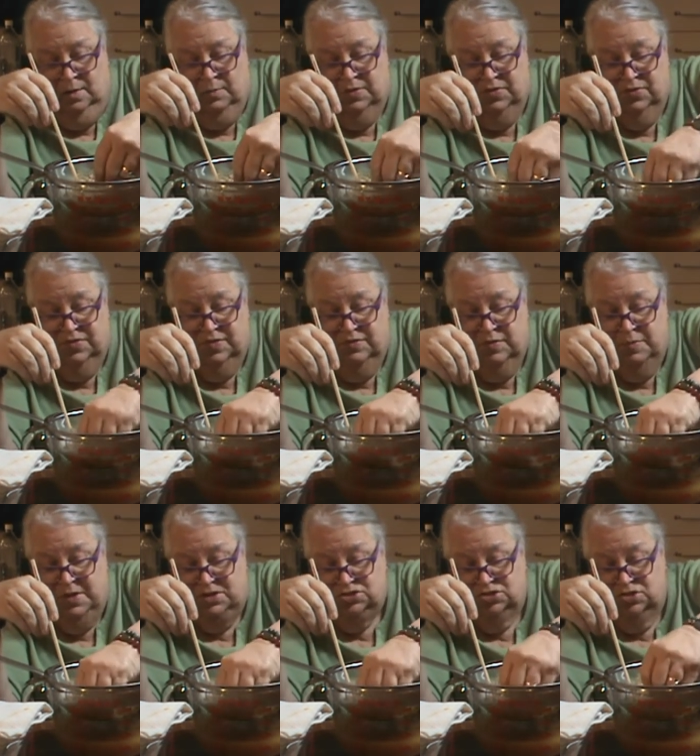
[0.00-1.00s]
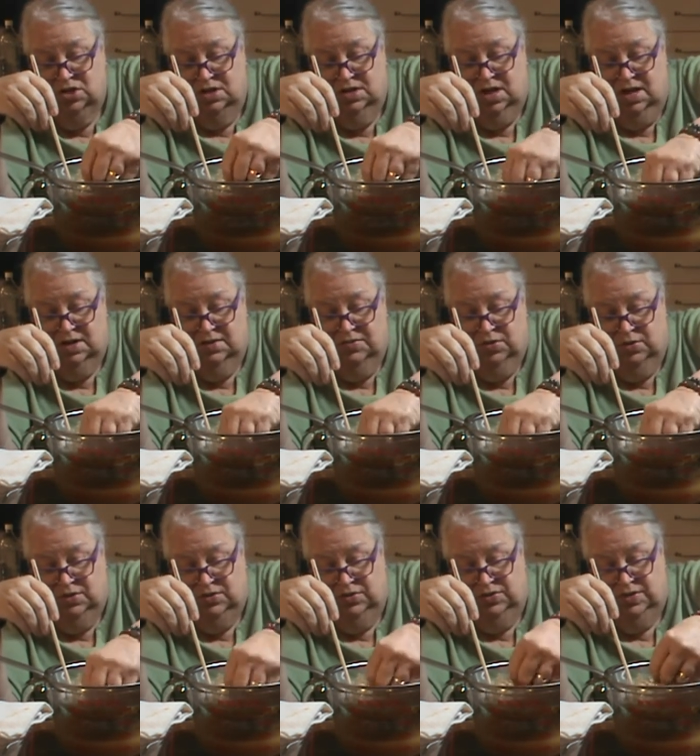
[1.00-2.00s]
But there's information online if you're
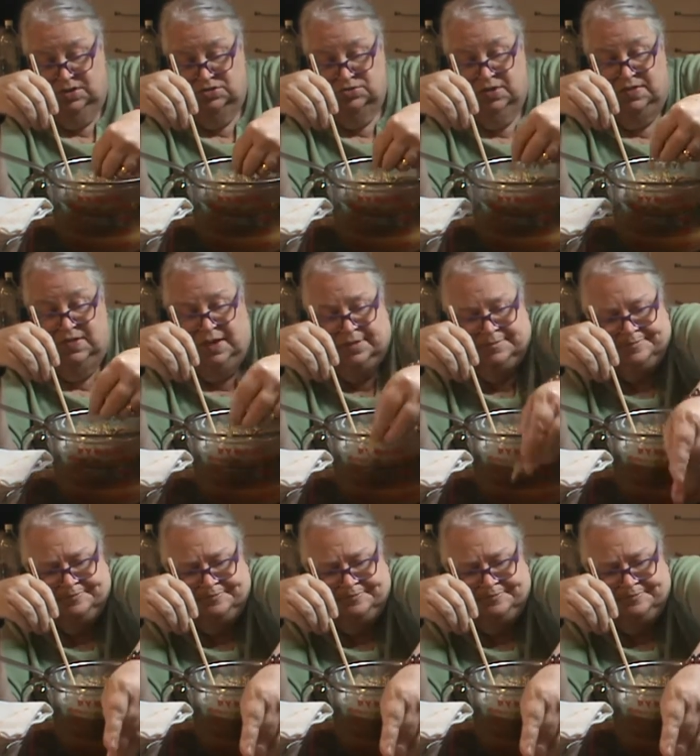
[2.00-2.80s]
interested in doing that.